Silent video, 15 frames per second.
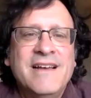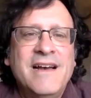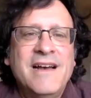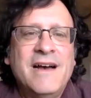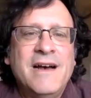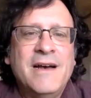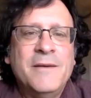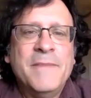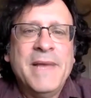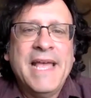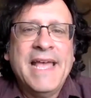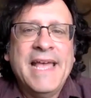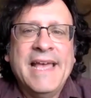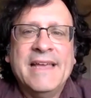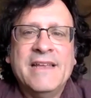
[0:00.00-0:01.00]

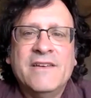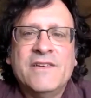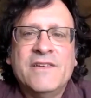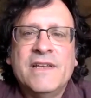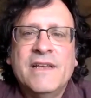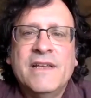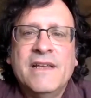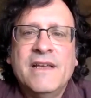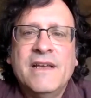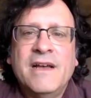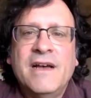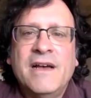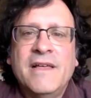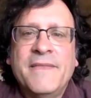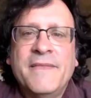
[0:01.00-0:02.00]
And
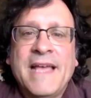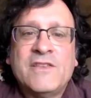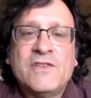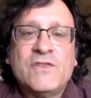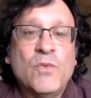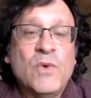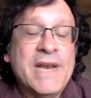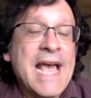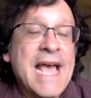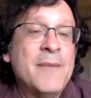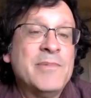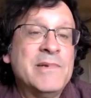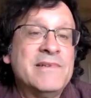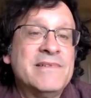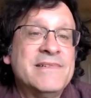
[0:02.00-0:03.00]
that's what
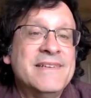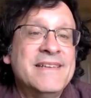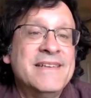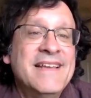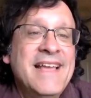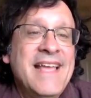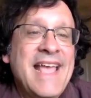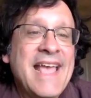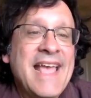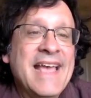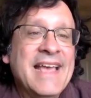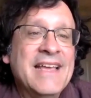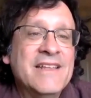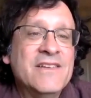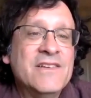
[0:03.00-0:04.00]
happened.
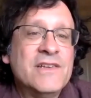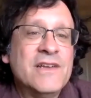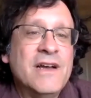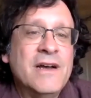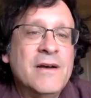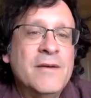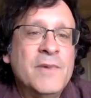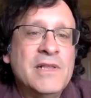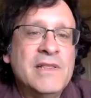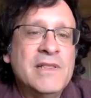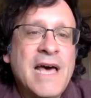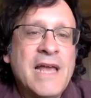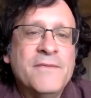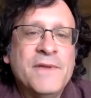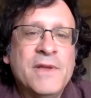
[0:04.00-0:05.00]
And a
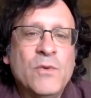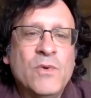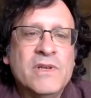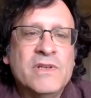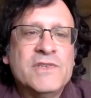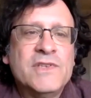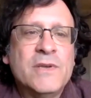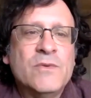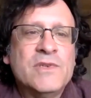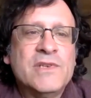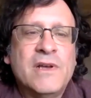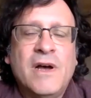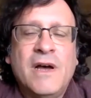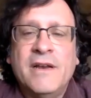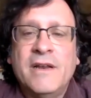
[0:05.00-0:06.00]
lot of it was
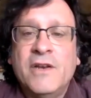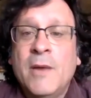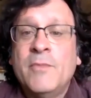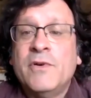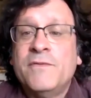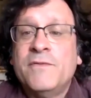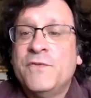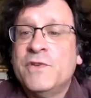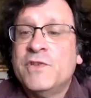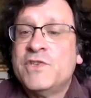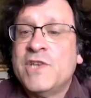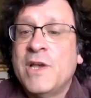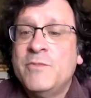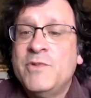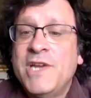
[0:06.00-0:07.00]
on a number of different
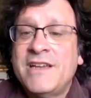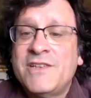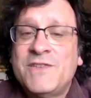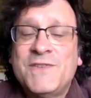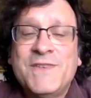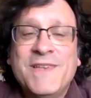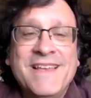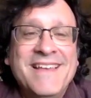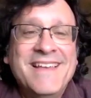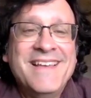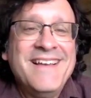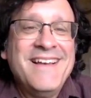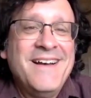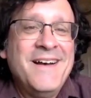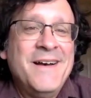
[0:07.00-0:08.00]
subjects,
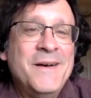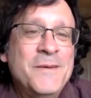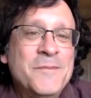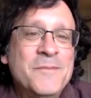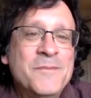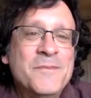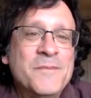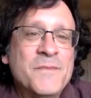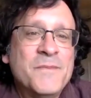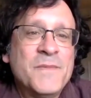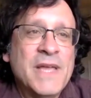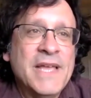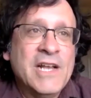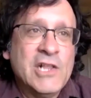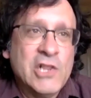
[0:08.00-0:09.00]

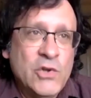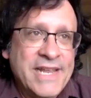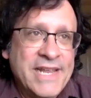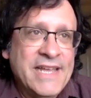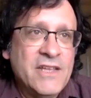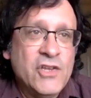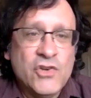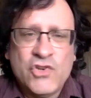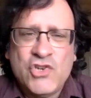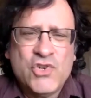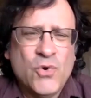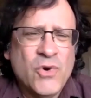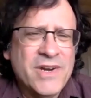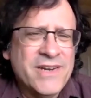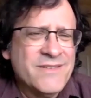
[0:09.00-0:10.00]
including you're
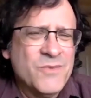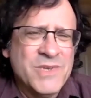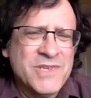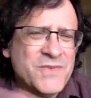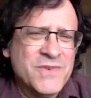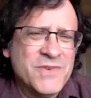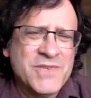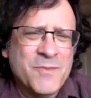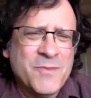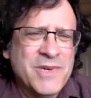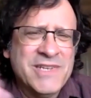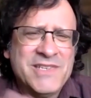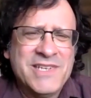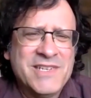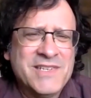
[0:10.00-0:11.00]
short, which for some
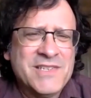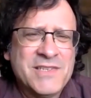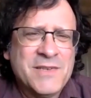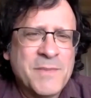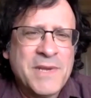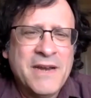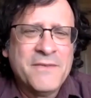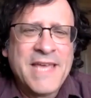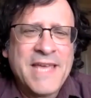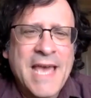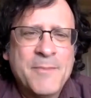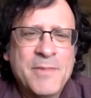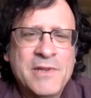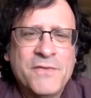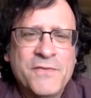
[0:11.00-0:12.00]
reason is some kind of
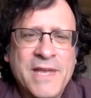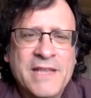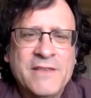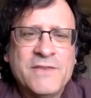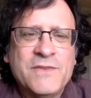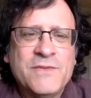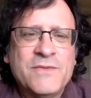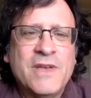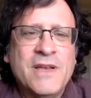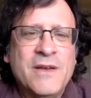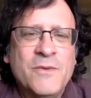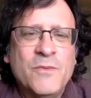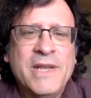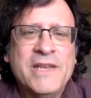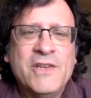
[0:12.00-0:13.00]
capital offense
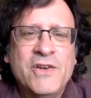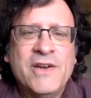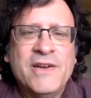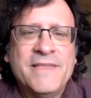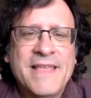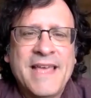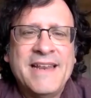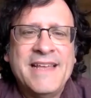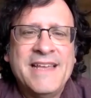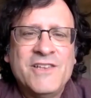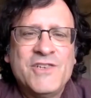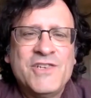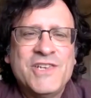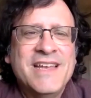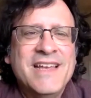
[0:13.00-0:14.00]
when you're at that
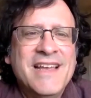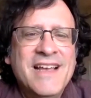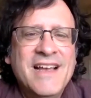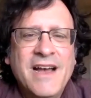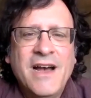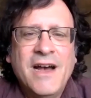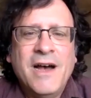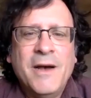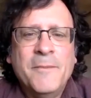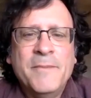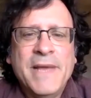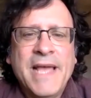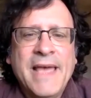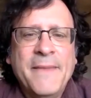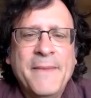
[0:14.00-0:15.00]
age.
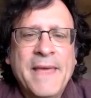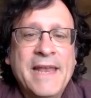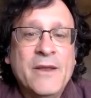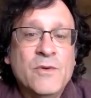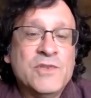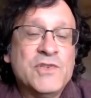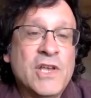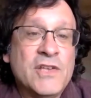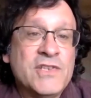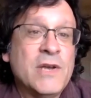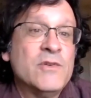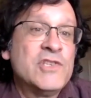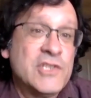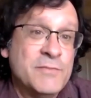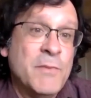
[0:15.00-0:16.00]
And then it was also, I
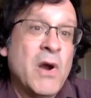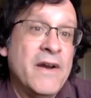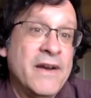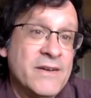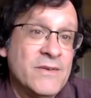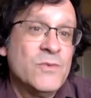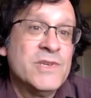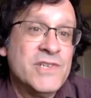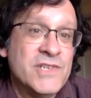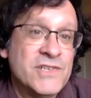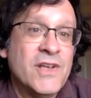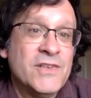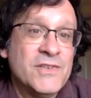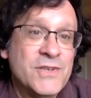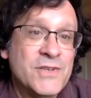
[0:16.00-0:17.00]
was smart, which is
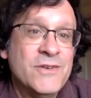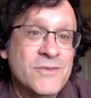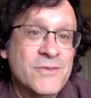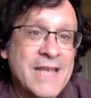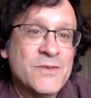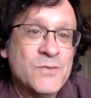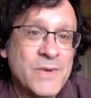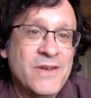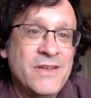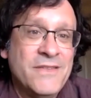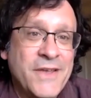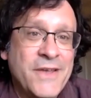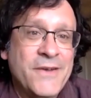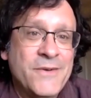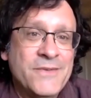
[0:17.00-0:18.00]
also, as we all
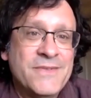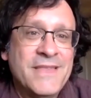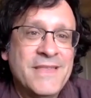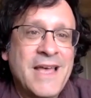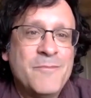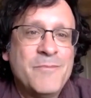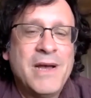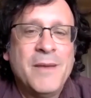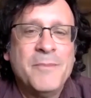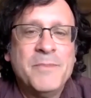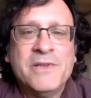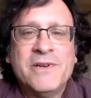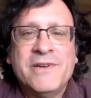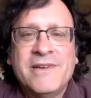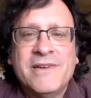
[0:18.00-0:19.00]
know, not
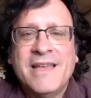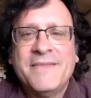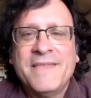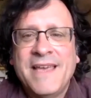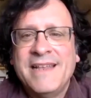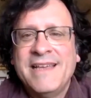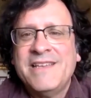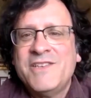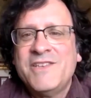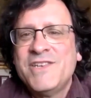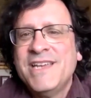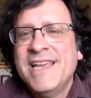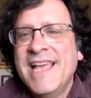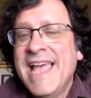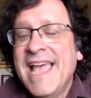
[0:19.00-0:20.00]
popular at that age.
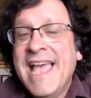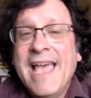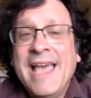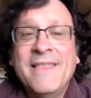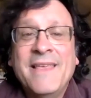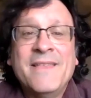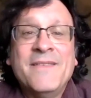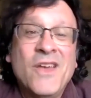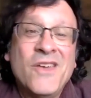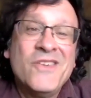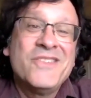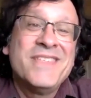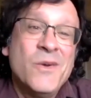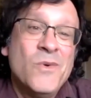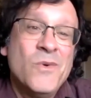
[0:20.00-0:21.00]
And then the other
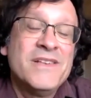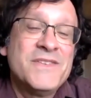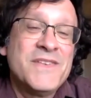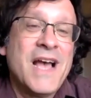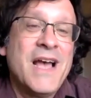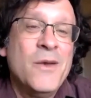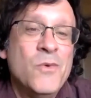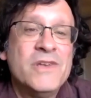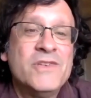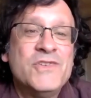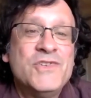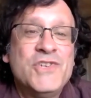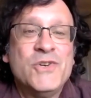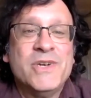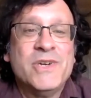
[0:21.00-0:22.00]
thing was I was
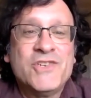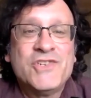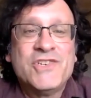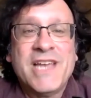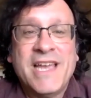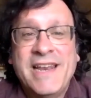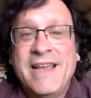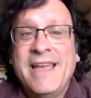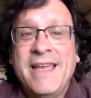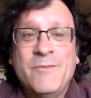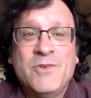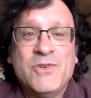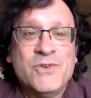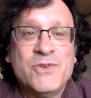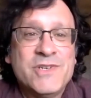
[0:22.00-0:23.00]
Jewish, and I
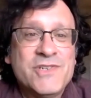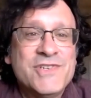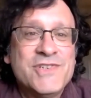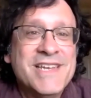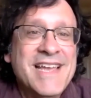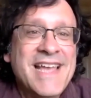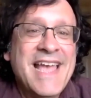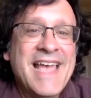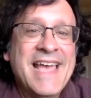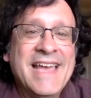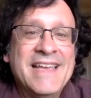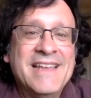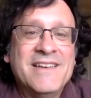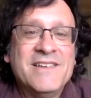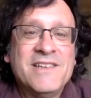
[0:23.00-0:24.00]
am Jewish,
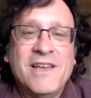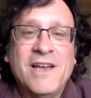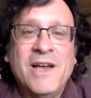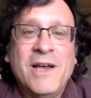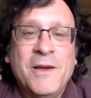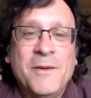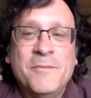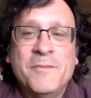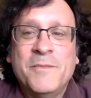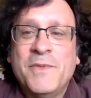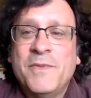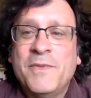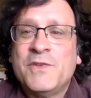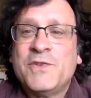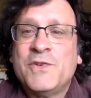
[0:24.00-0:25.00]
and
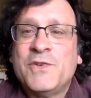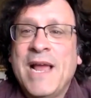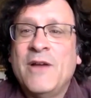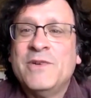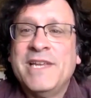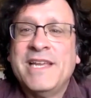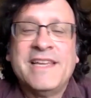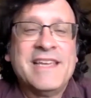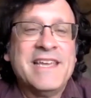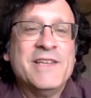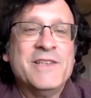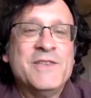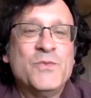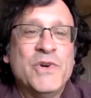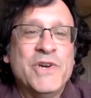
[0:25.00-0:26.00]
the surrounding
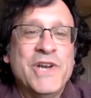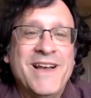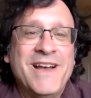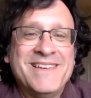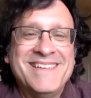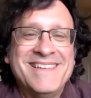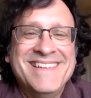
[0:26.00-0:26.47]
kids were not.